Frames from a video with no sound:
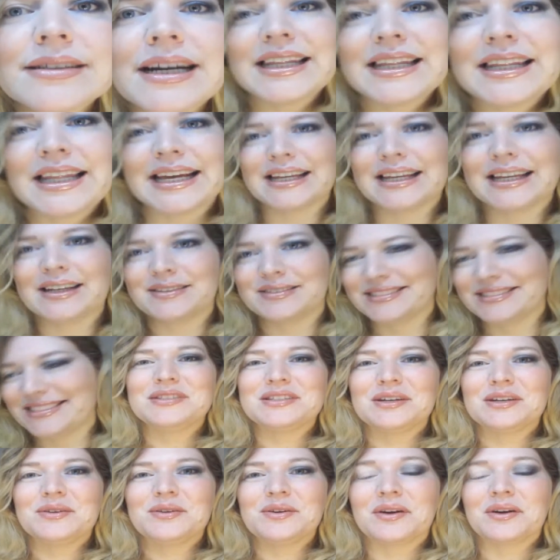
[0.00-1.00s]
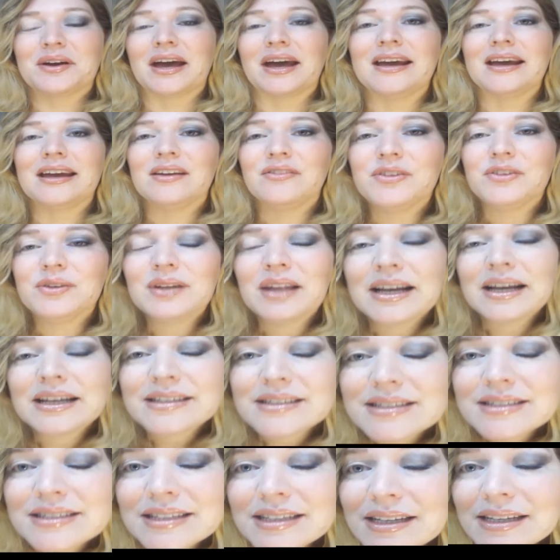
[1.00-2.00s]
I like it. So, okay, if you'd
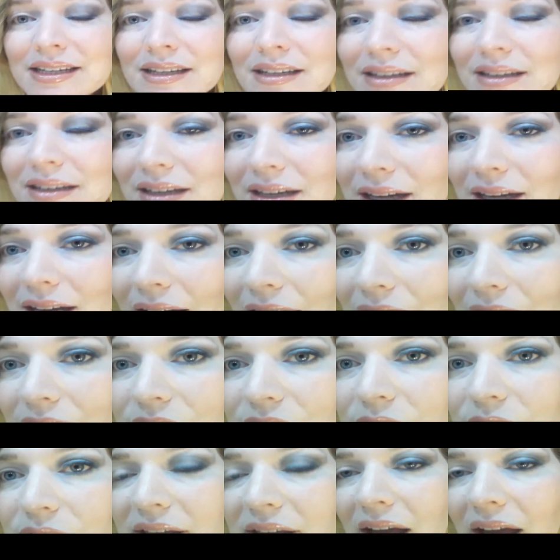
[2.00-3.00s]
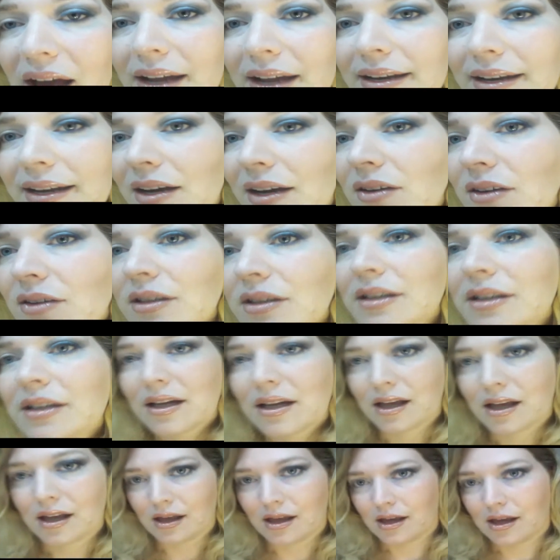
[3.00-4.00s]
like to see how to do the eye now,
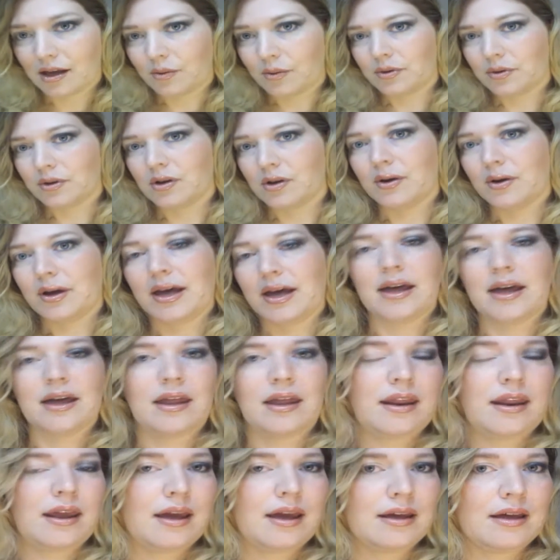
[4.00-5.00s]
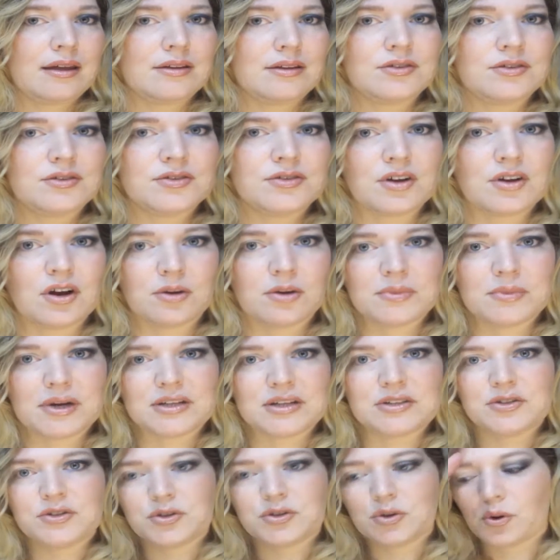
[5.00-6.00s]
I will go ahead and start
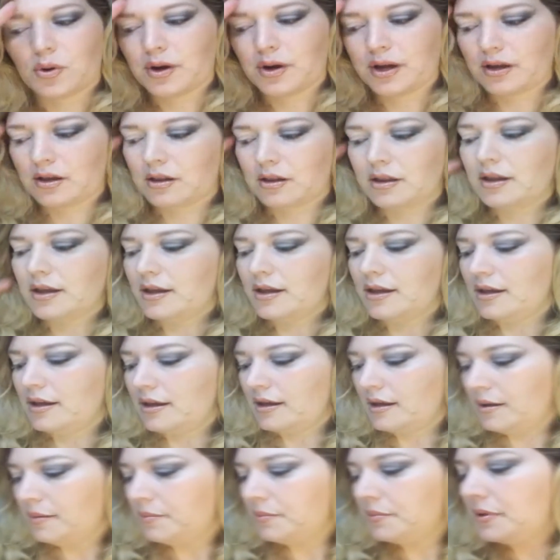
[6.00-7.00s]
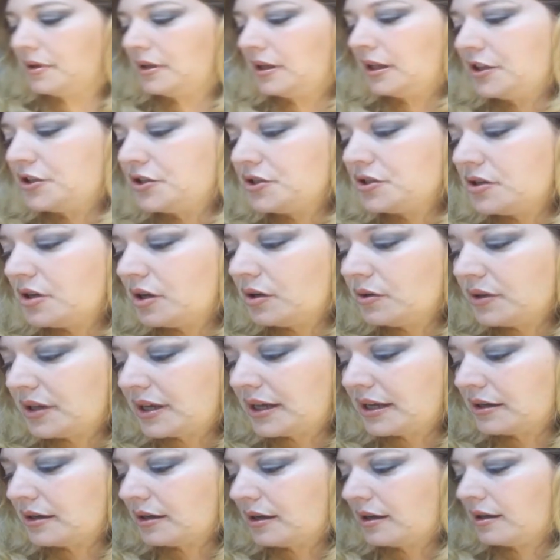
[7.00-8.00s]
my tutorial. I'm going to let you know
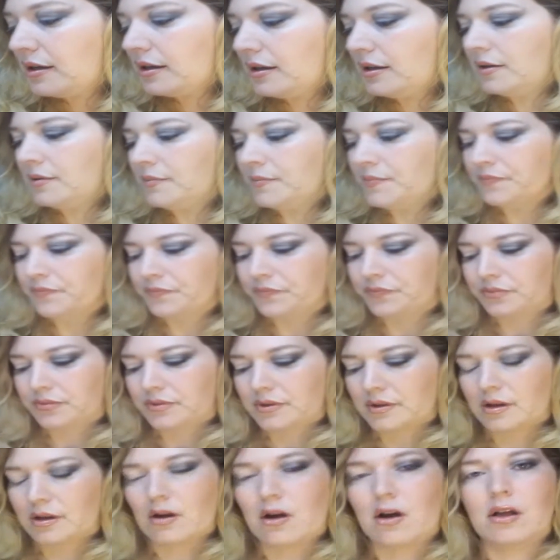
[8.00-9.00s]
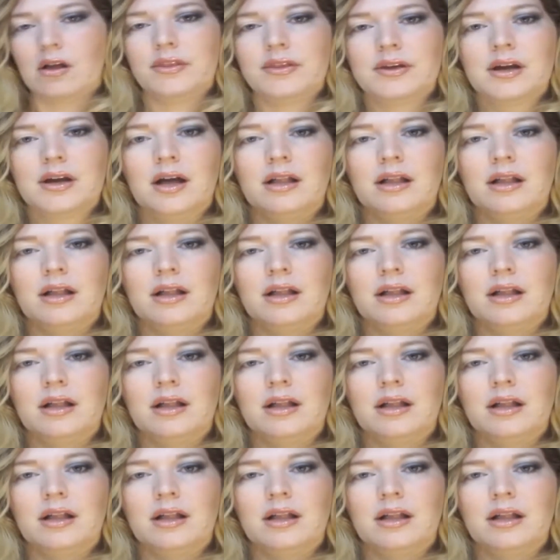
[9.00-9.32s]
that all the